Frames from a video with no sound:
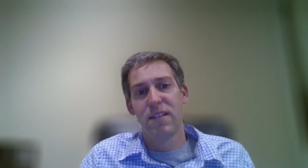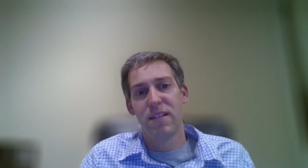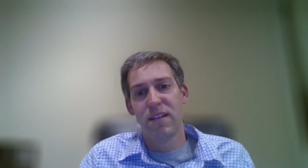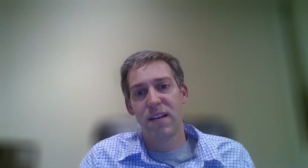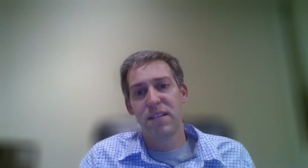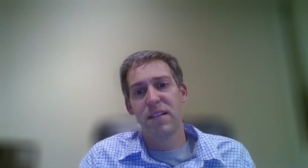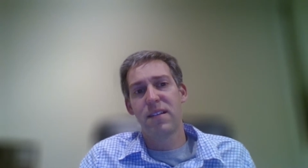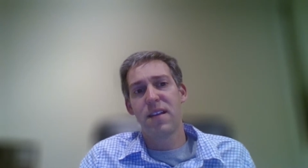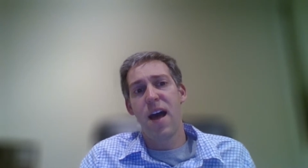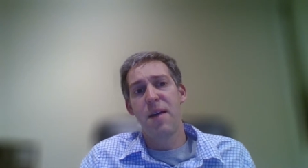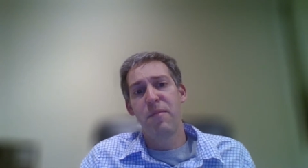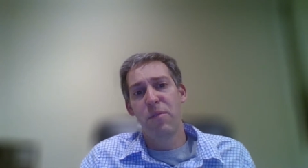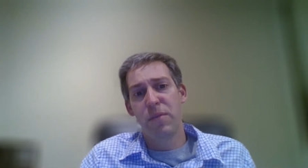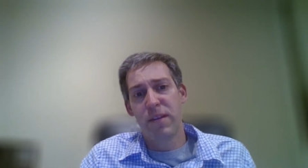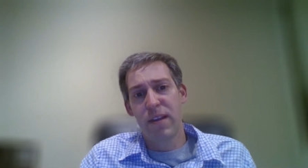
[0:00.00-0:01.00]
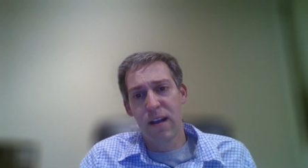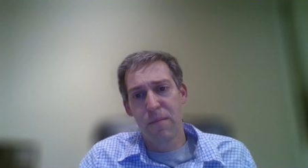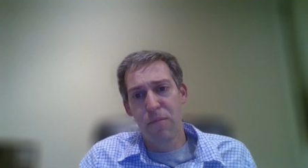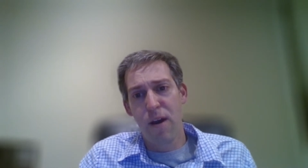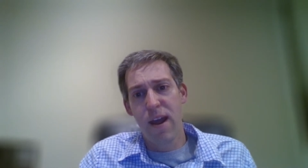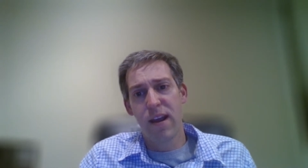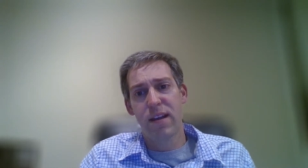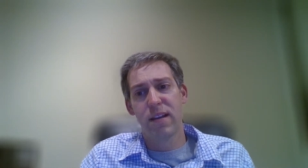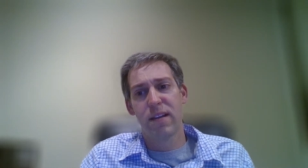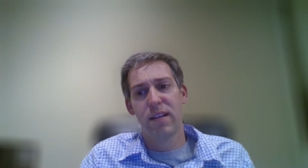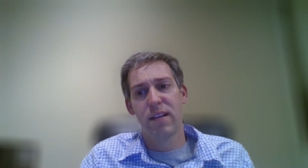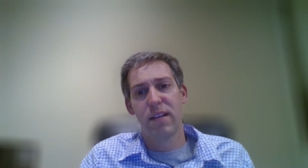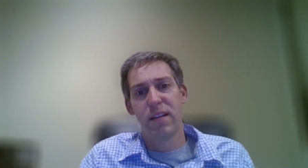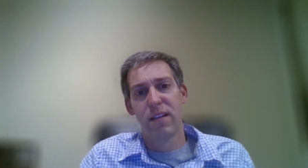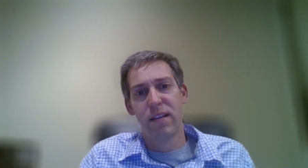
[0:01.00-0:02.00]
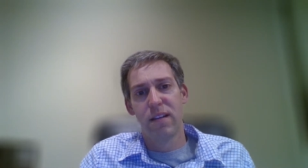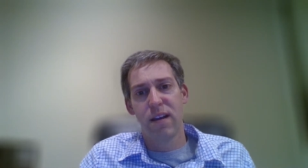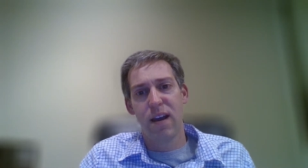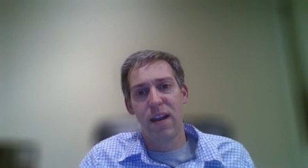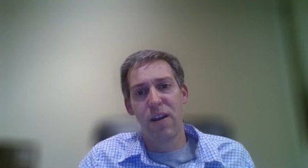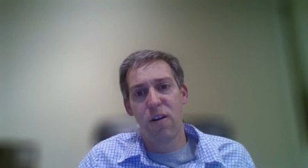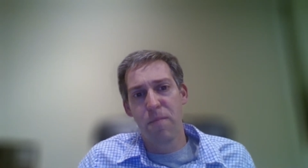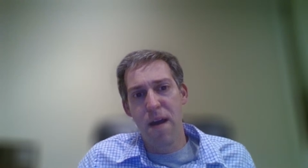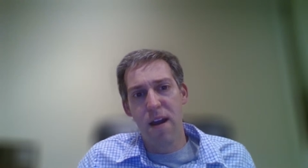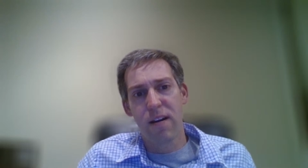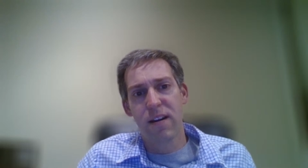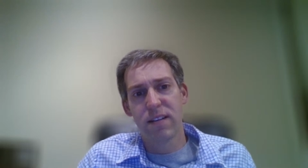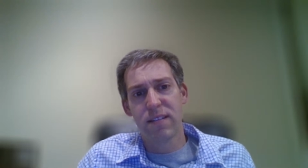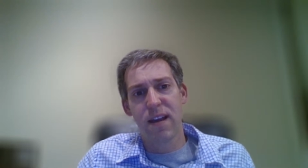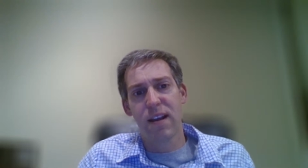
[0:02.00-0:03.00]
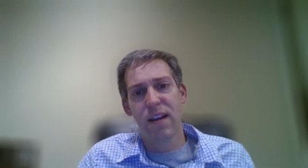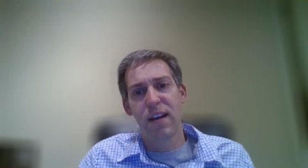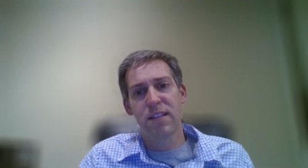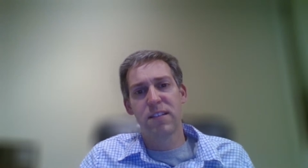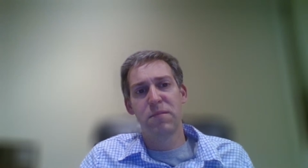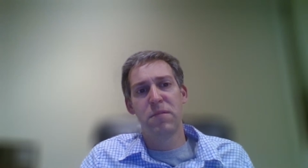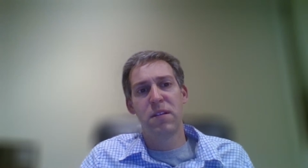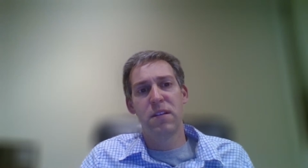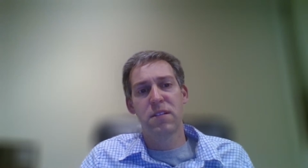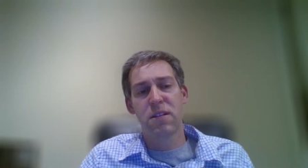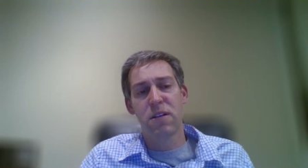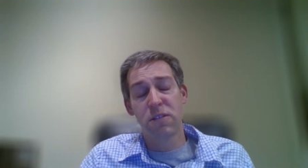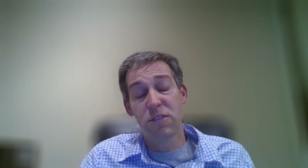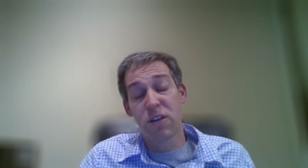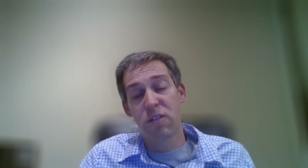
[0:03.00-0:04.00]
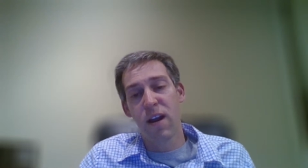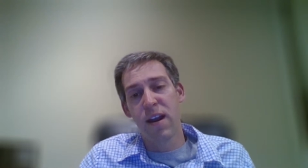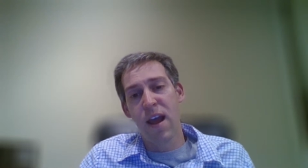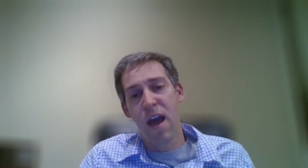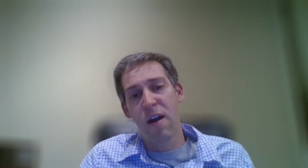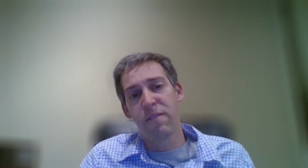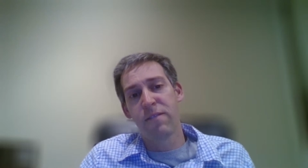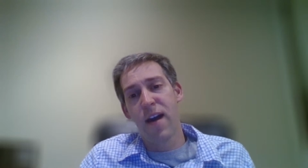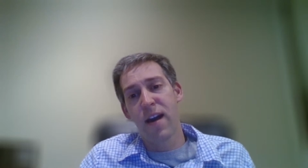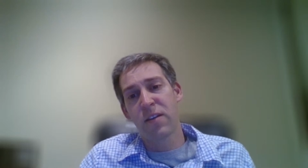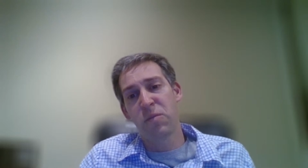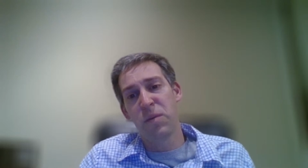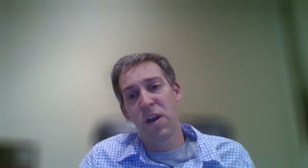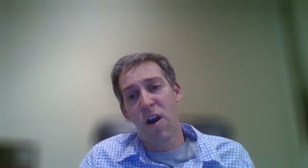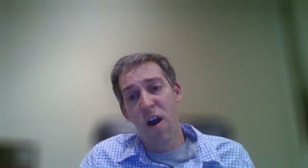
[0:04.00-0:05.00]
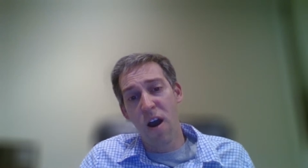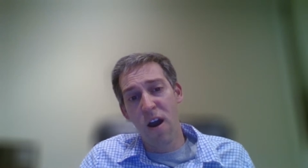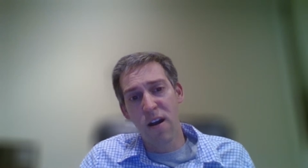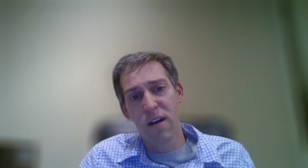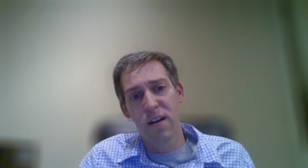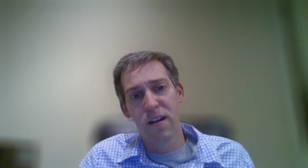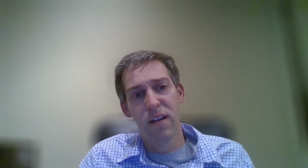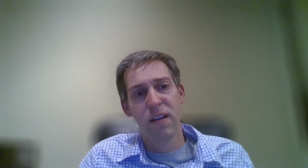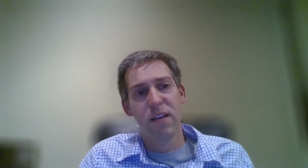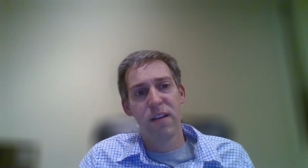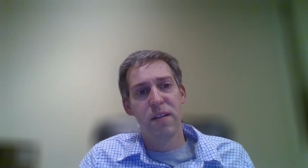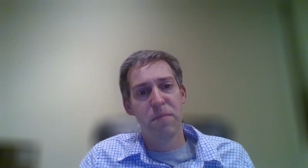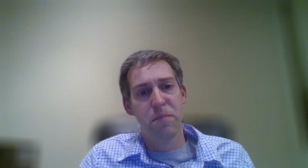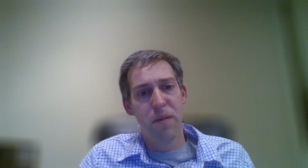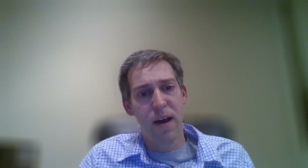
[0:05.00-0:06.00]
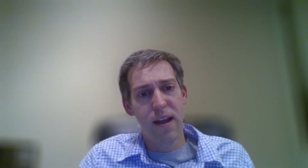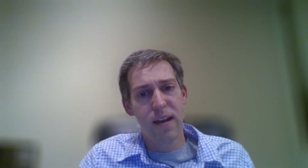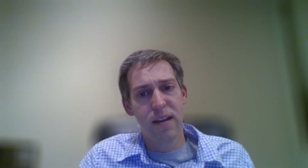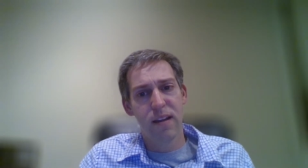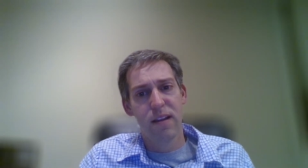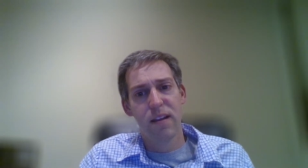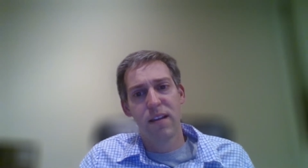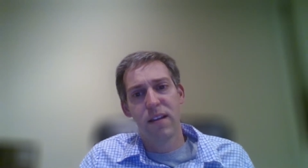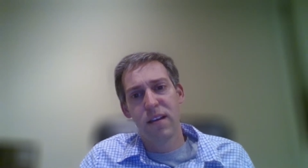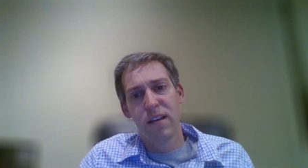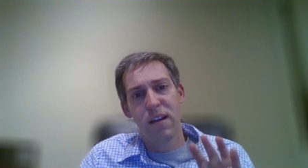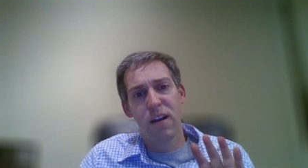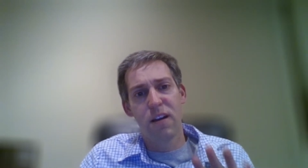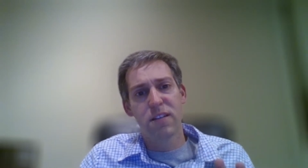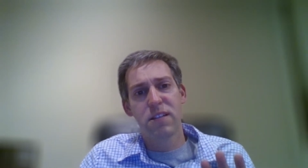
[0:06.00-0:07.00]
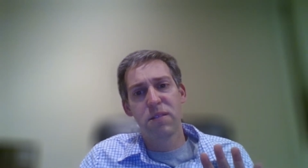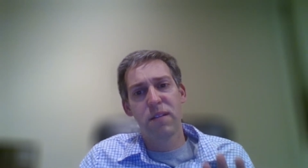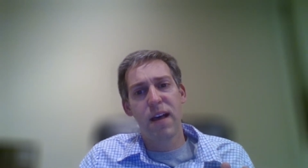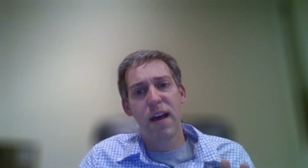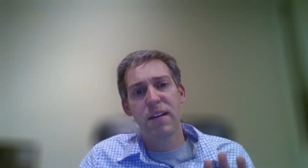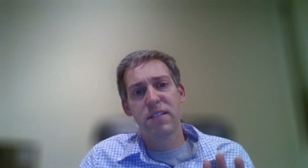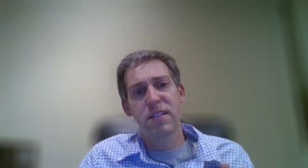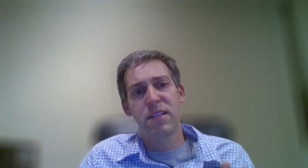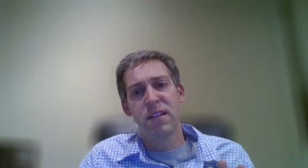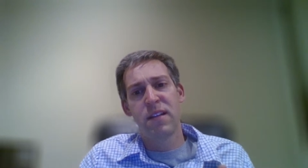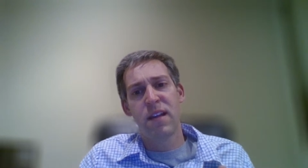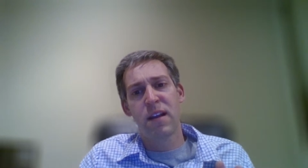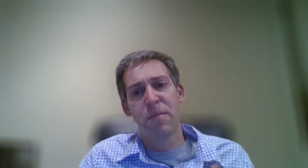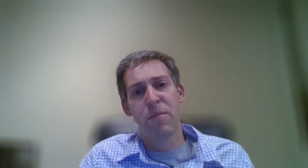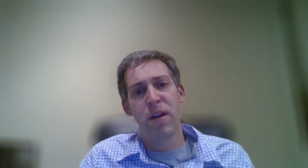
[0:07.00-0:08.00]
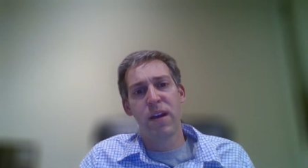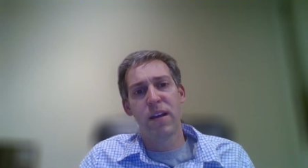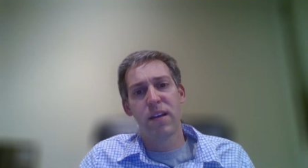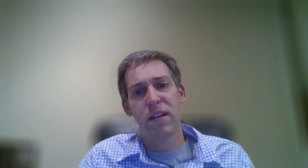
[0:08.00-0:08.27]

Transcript: the time when we take a break. I know America is not accustomed to this culture right now. In fact, we are, but it also allows us to take a break.